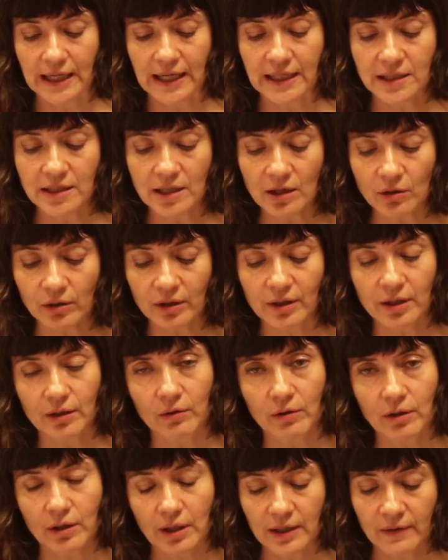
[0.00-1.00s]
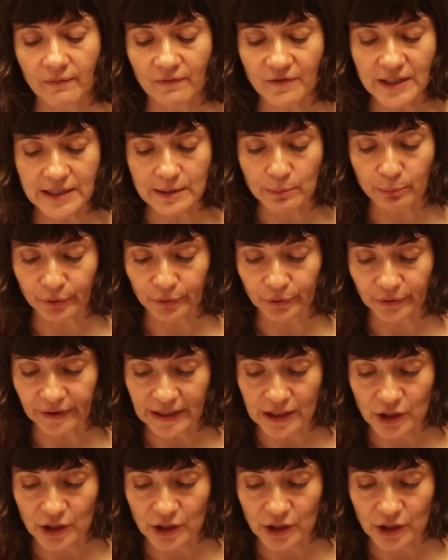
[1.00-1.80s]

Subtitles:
and they're the invisible